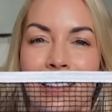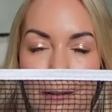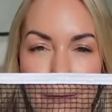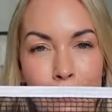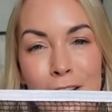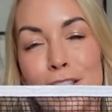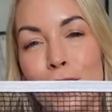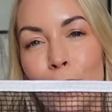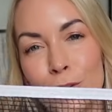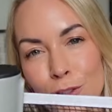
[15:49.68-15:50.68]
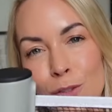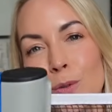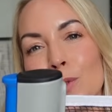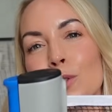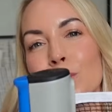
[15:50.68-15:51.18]
that fits onto
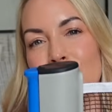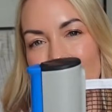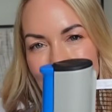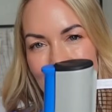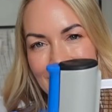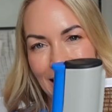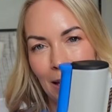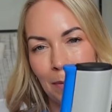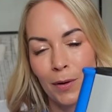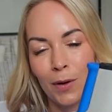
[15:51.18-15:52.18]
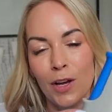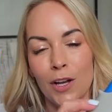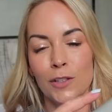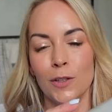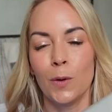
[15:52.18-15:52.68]
your dining table.
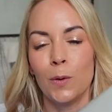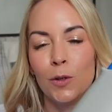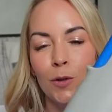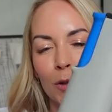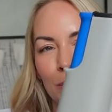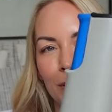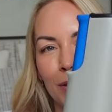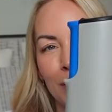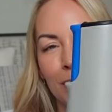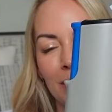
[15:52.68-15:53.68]
So you just pull